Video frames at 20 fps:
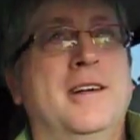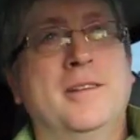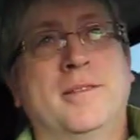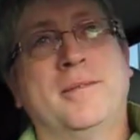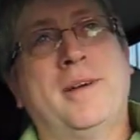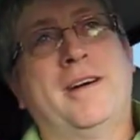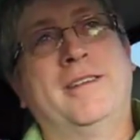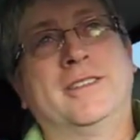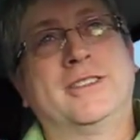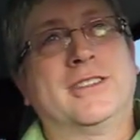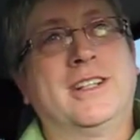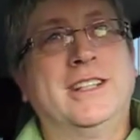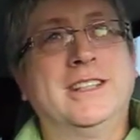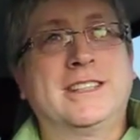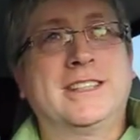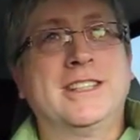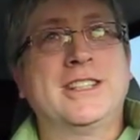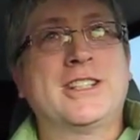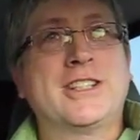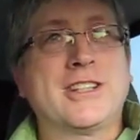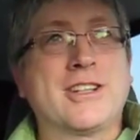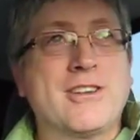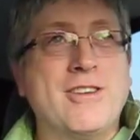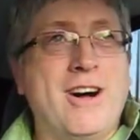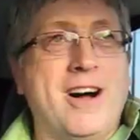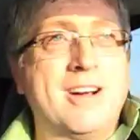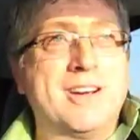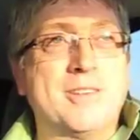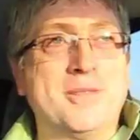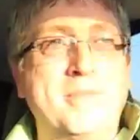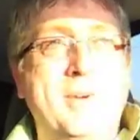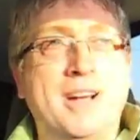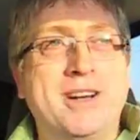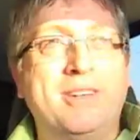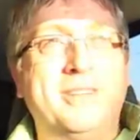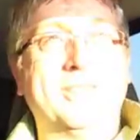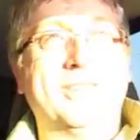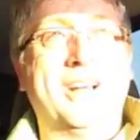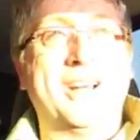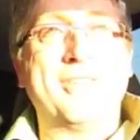I was raised in Chicago my
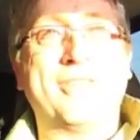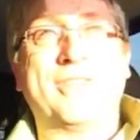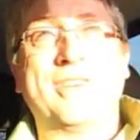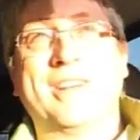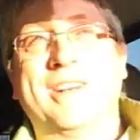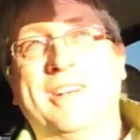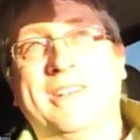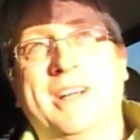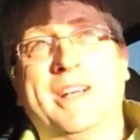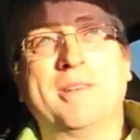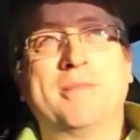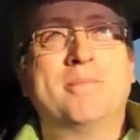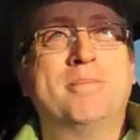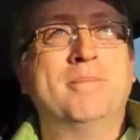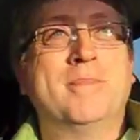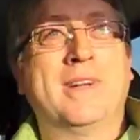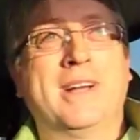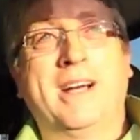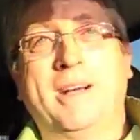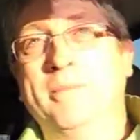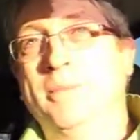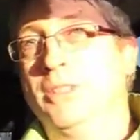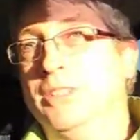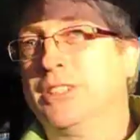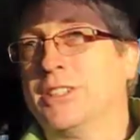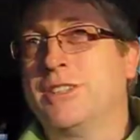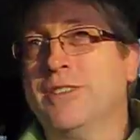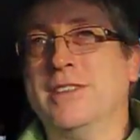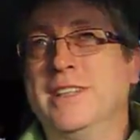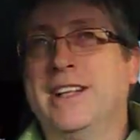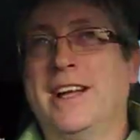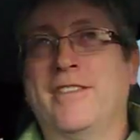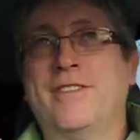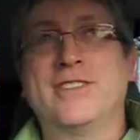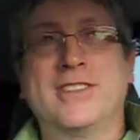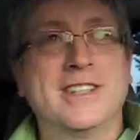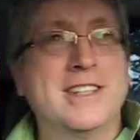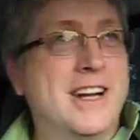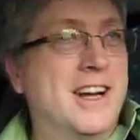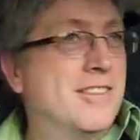whole life, you know. I'm used to it. I've
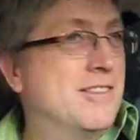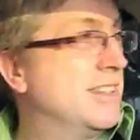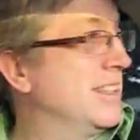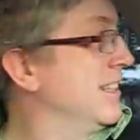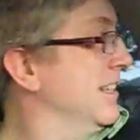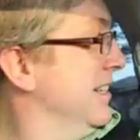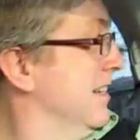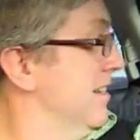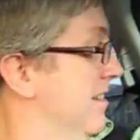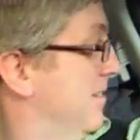seen everything.